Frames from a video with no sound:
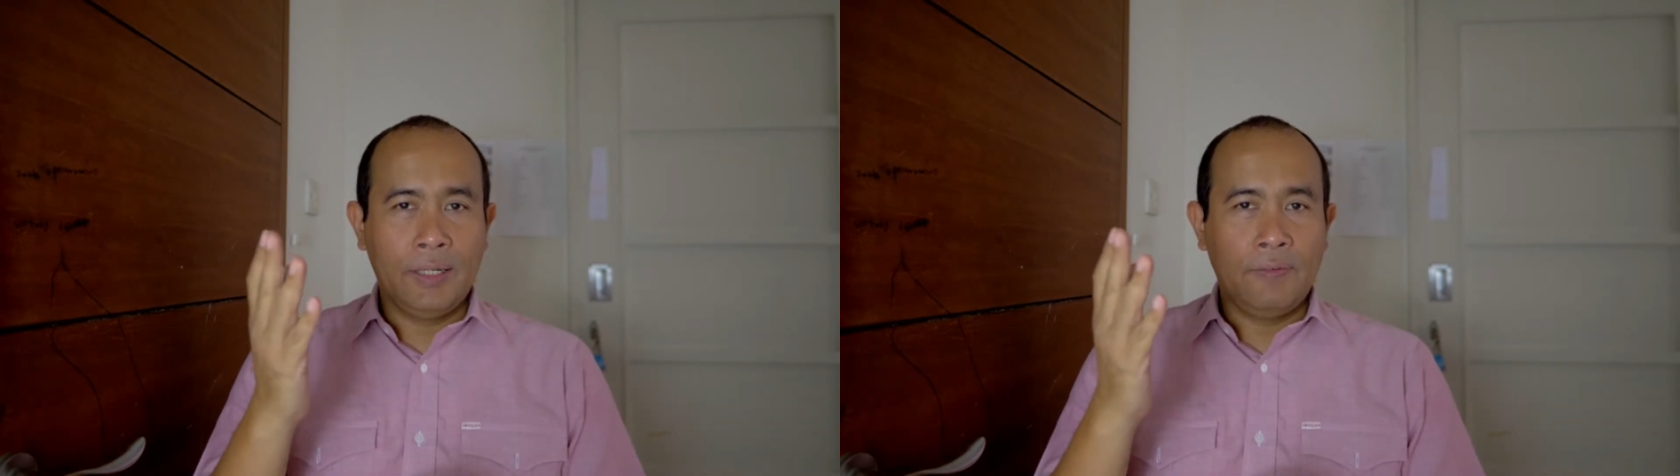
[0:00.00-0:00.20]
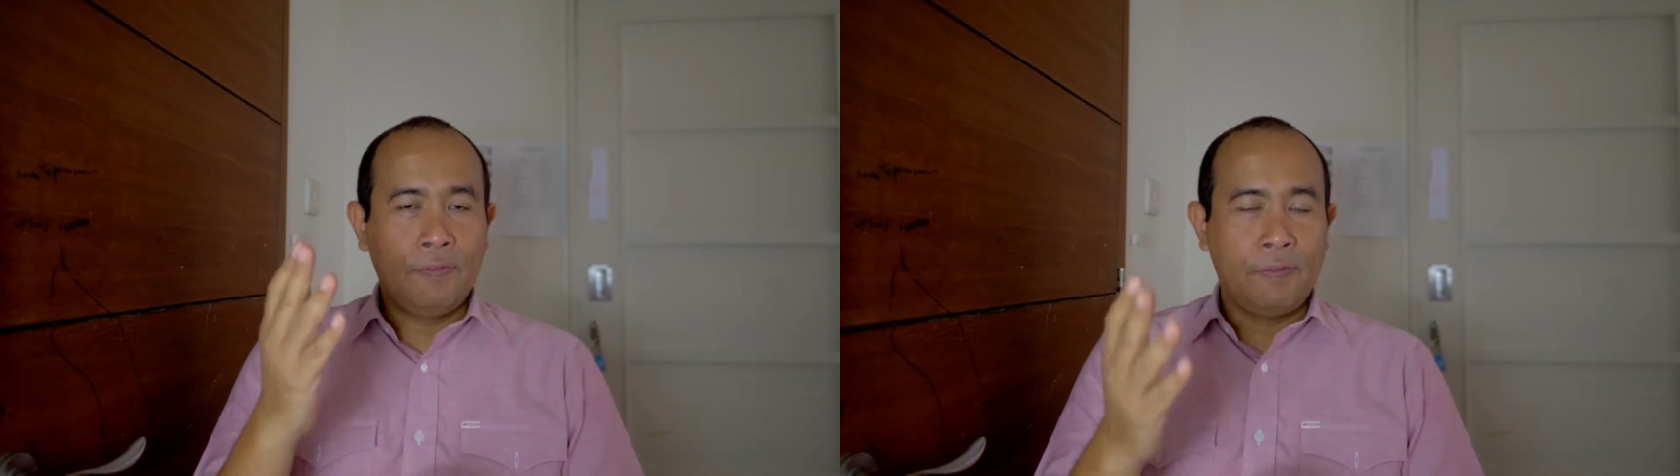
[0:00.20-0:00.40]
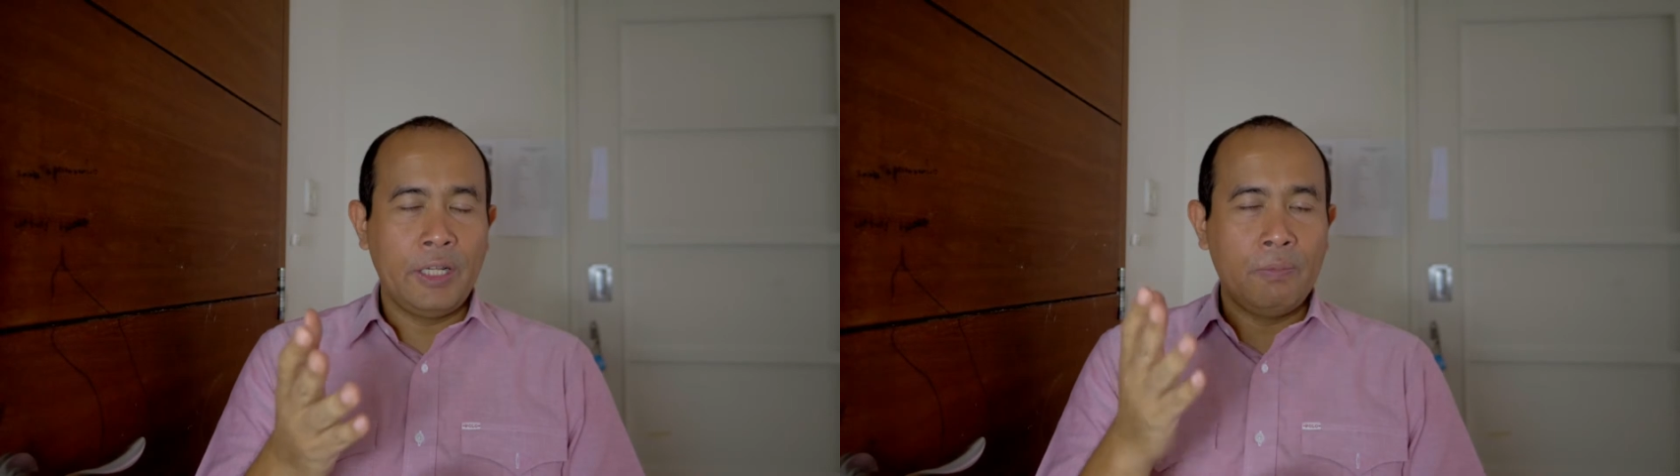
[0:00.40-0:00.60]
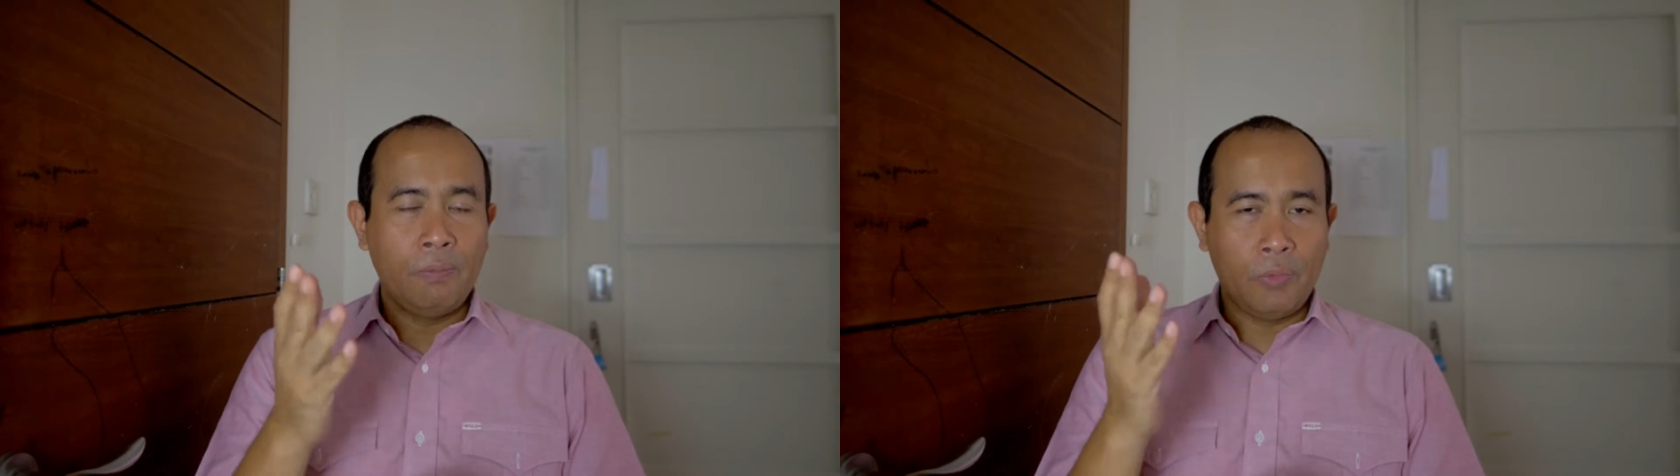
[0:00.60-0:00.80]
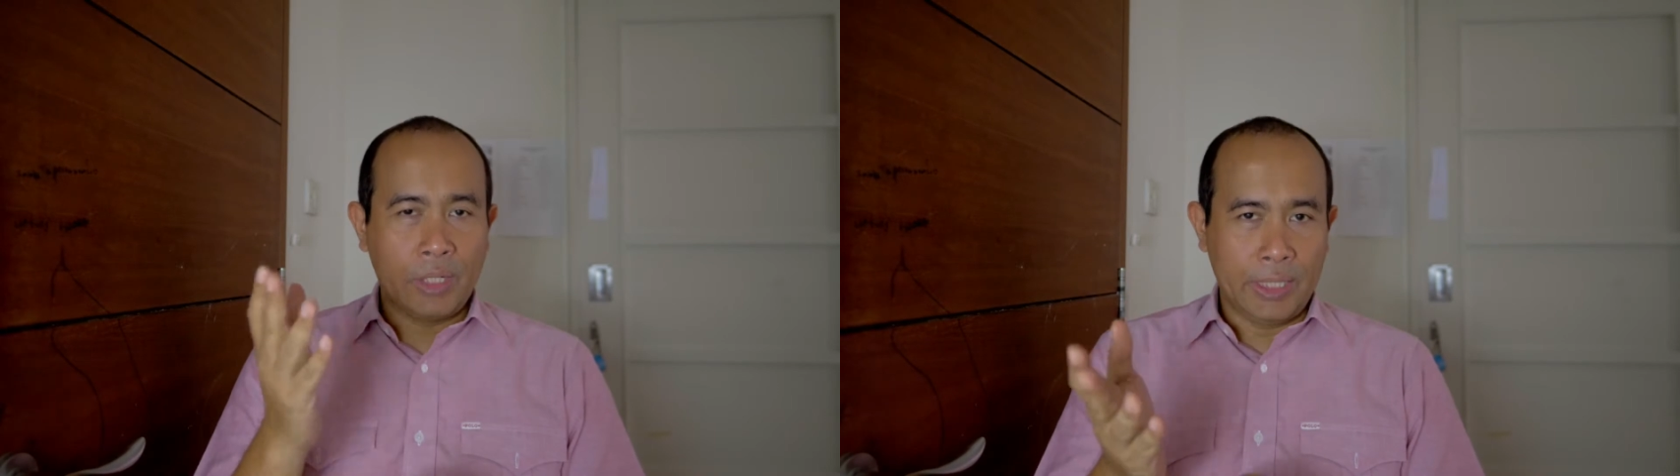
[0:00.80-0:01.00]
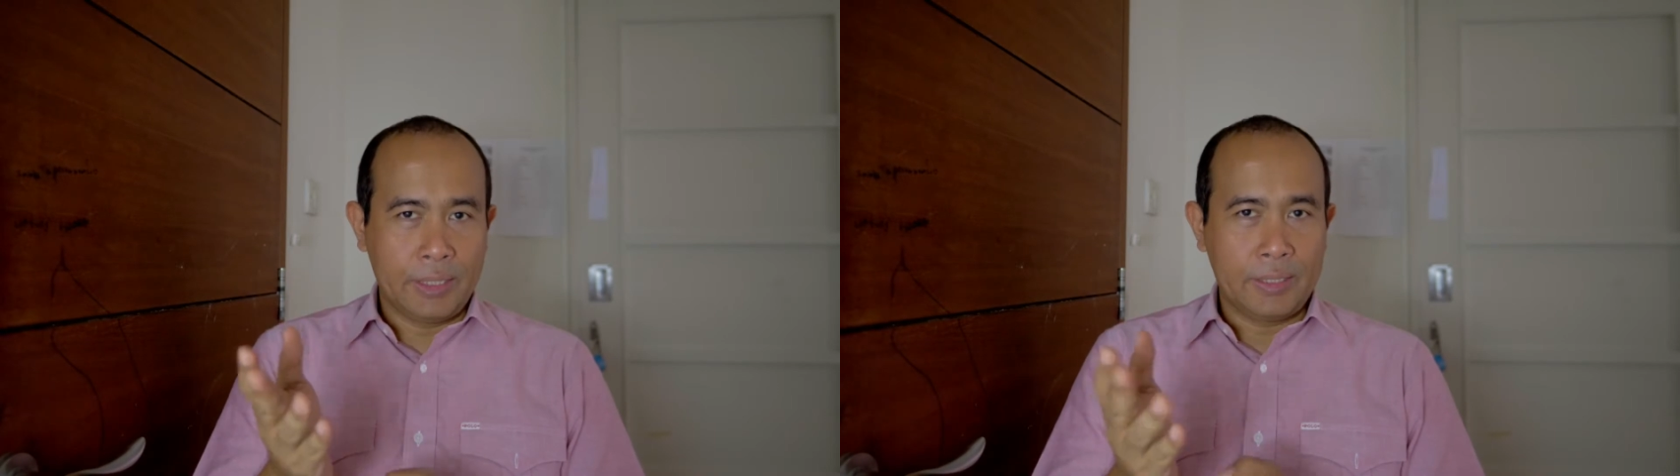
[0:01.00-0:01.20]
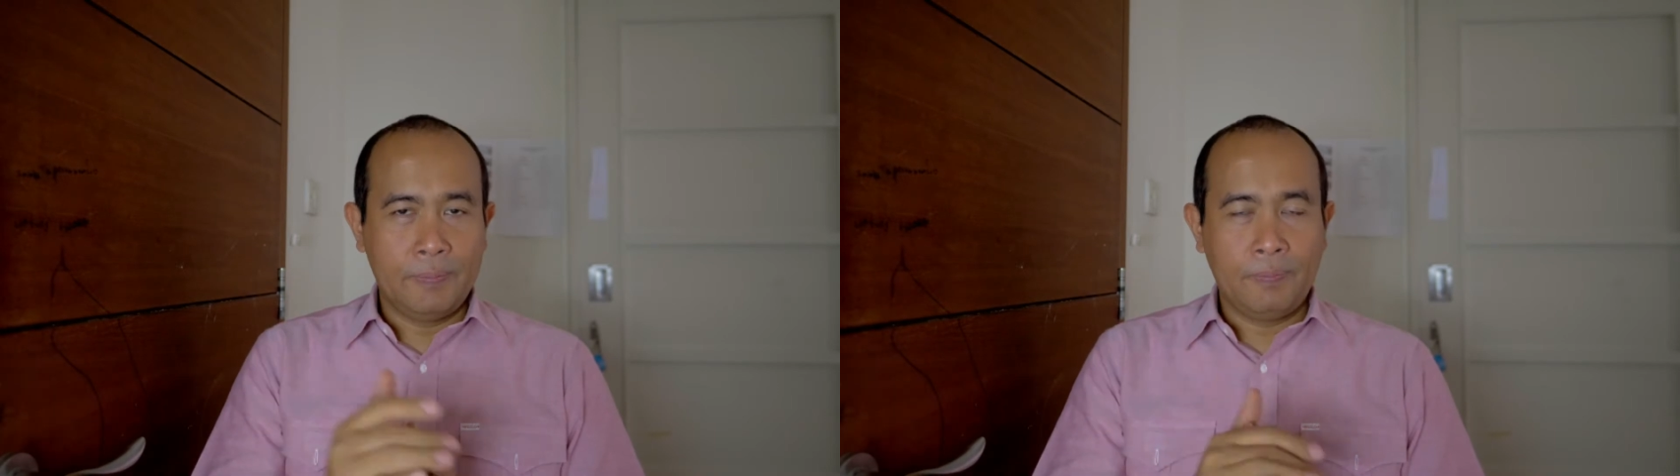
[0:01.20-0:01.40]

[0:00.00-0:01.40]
frame rate.